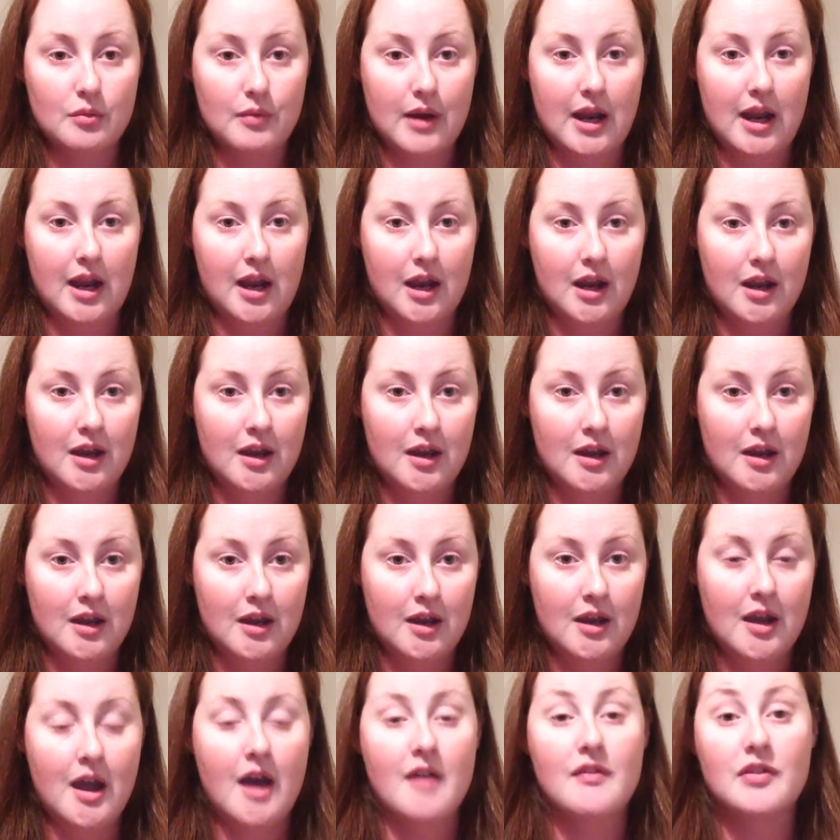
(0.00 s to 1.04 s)
ring
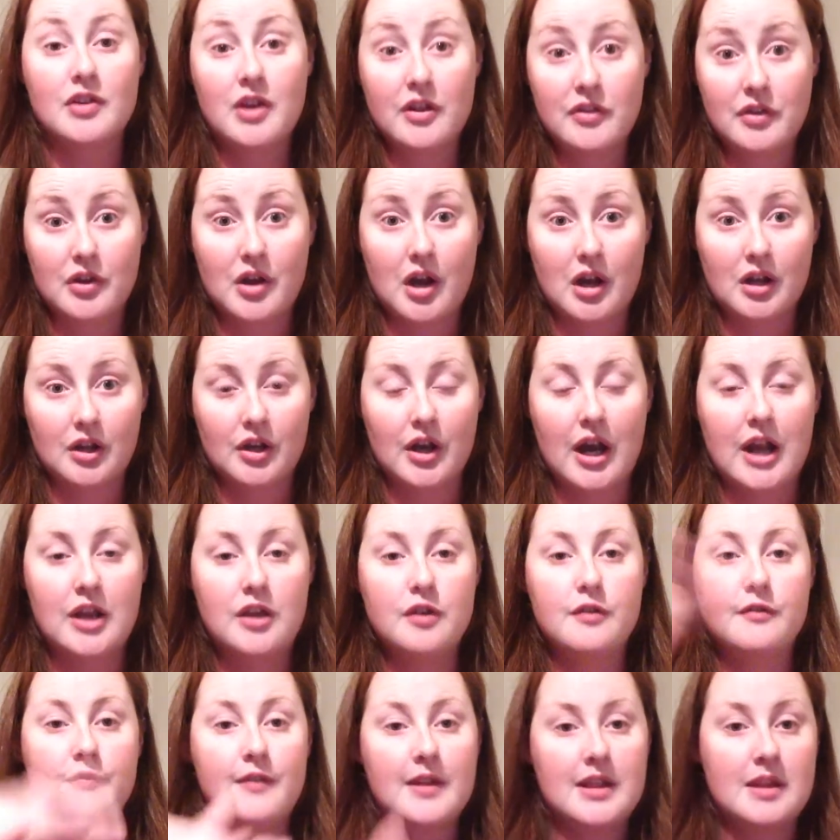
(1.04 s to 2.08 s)
of another color, and
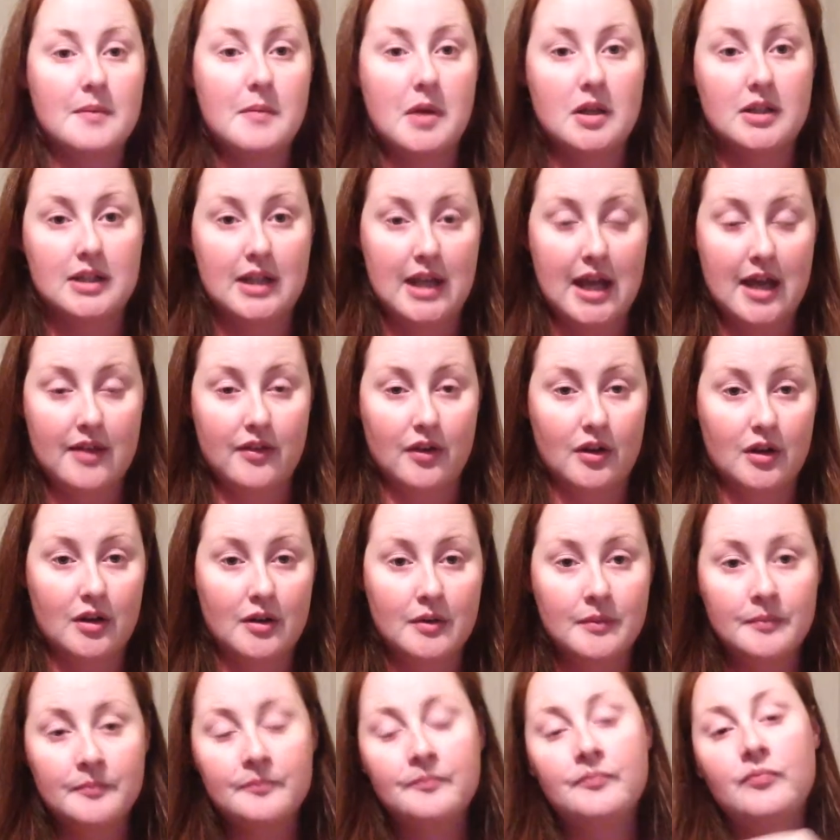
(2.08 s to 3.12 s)
you fit them all together,
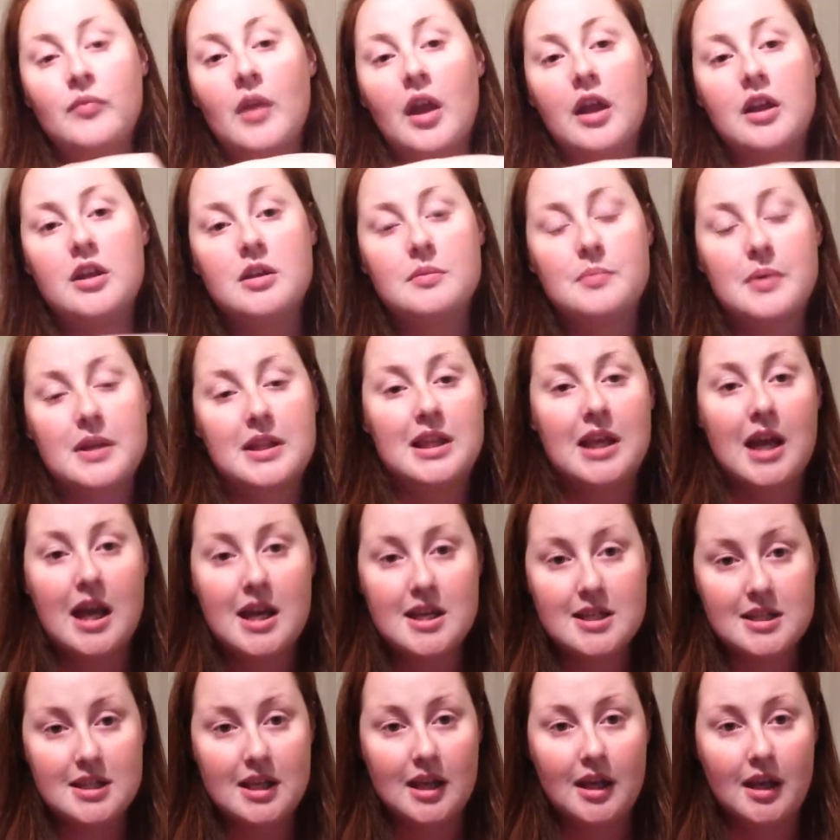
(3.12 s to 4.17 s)
and you put the
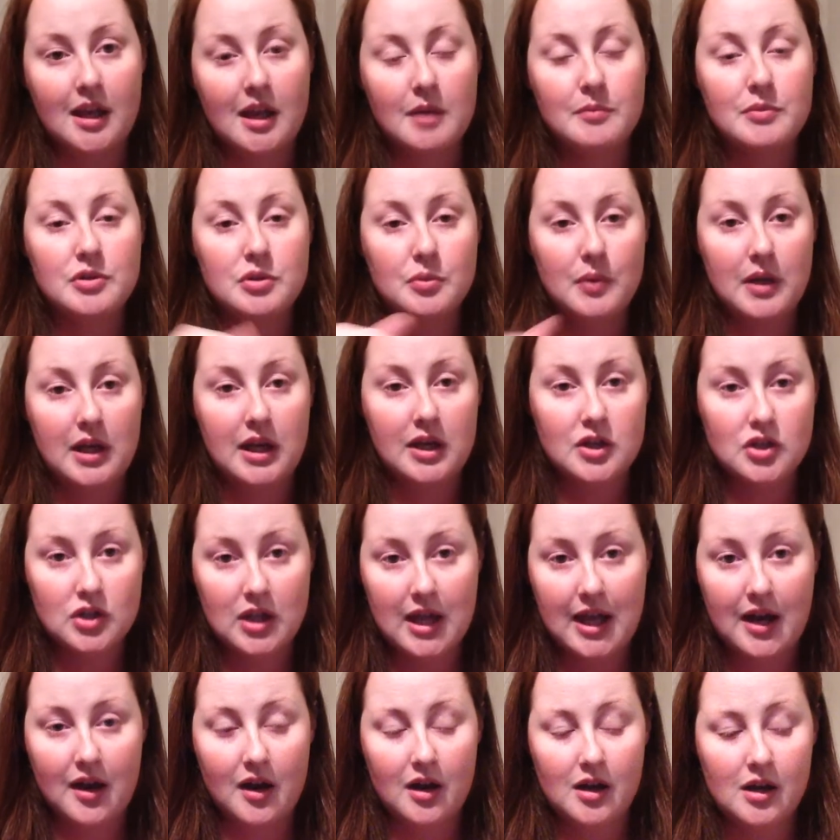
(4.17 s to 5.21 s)
icing in between each
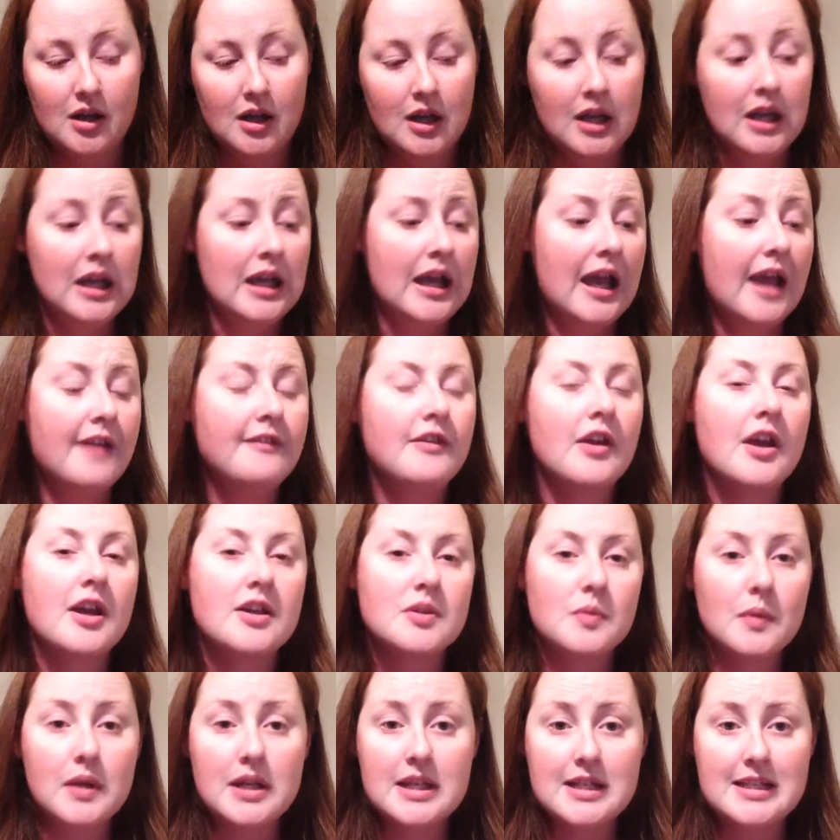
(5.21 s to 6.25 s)
layer. If you
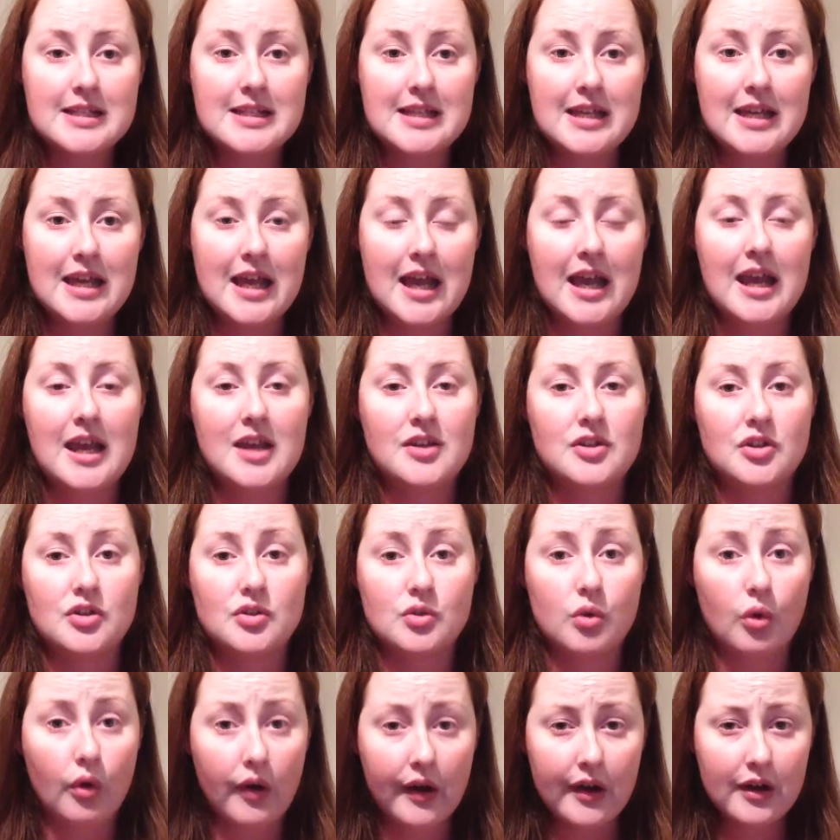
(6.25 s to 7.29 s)
guys want to see a
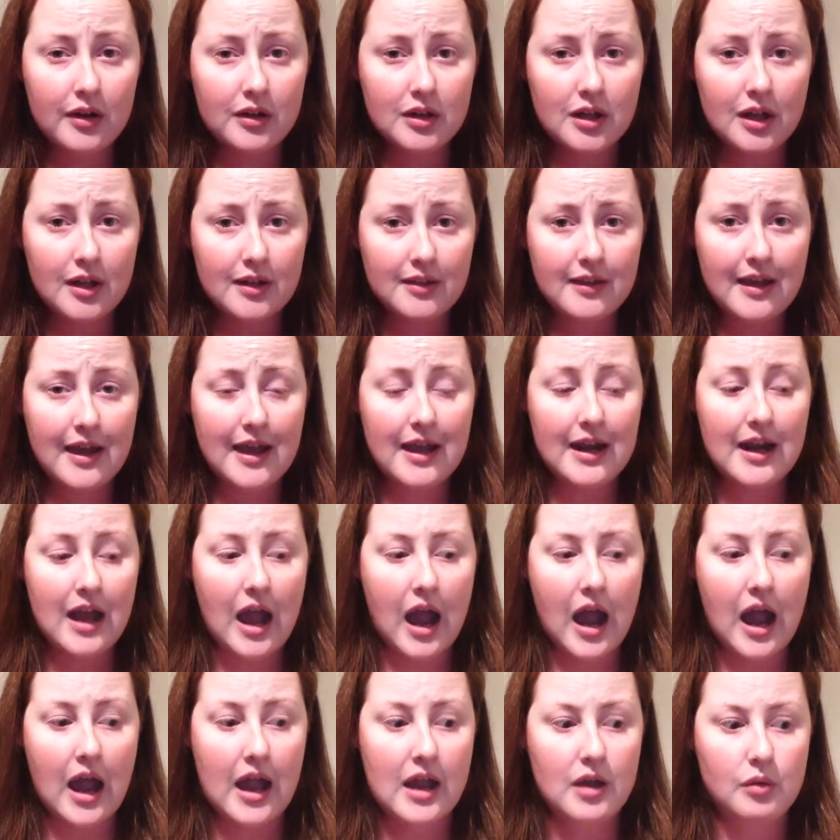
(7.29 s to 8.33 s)
tutorial on that,
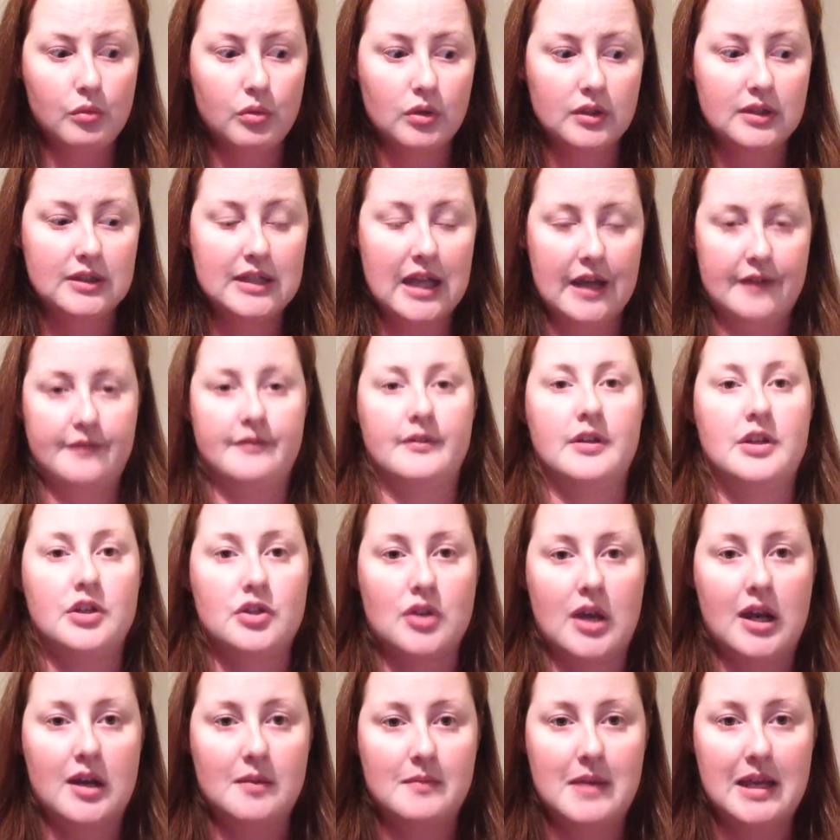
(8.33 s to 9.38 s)
I will definitely
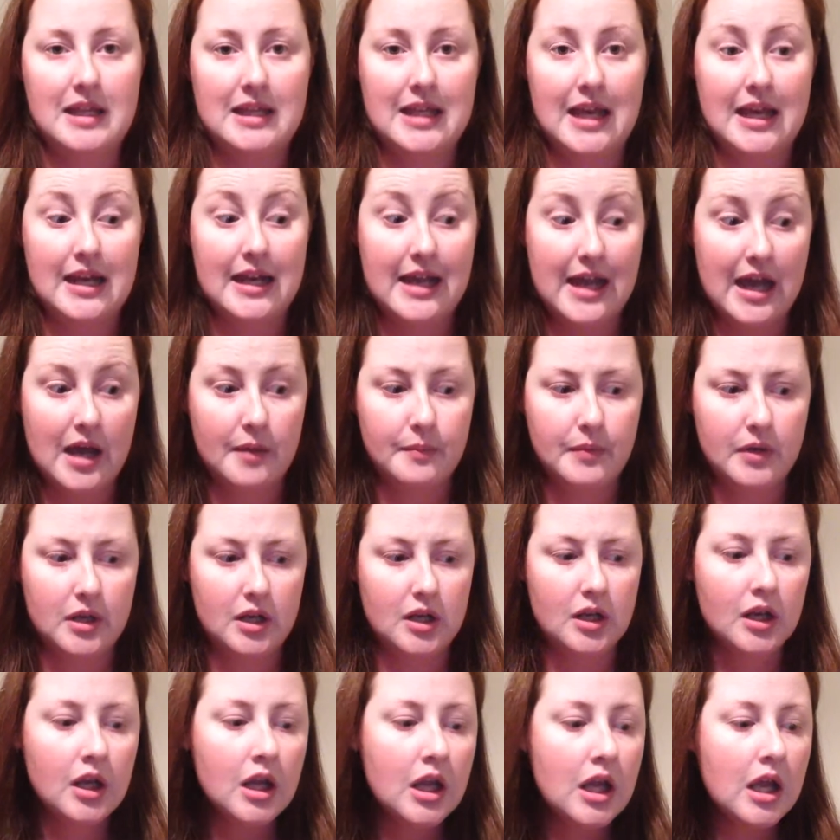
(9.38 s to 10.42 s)
try to make that
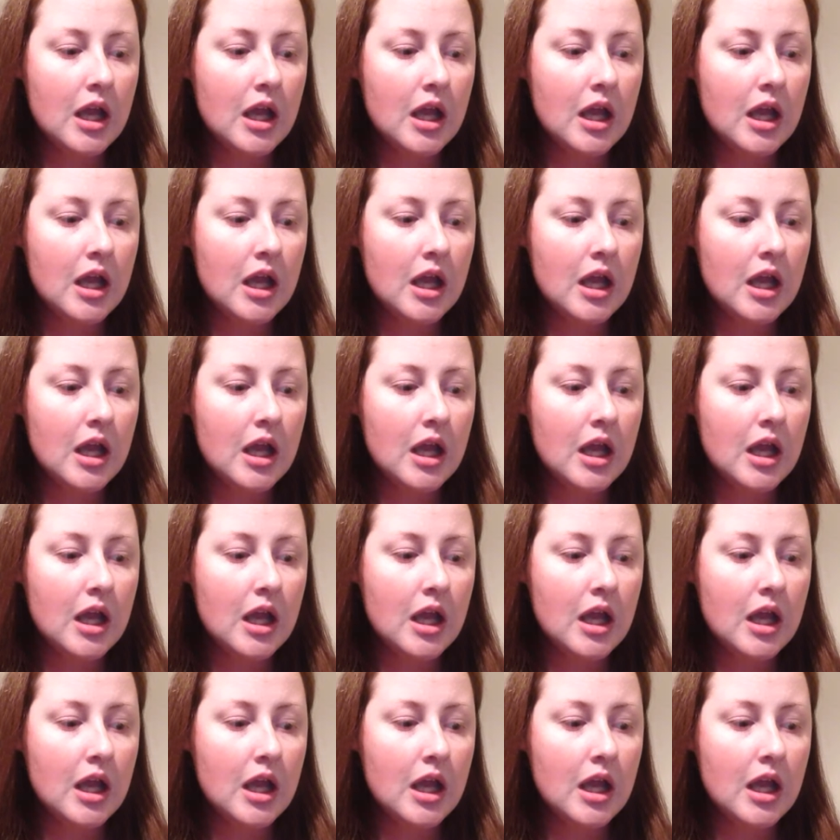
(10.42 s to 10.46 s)
happen.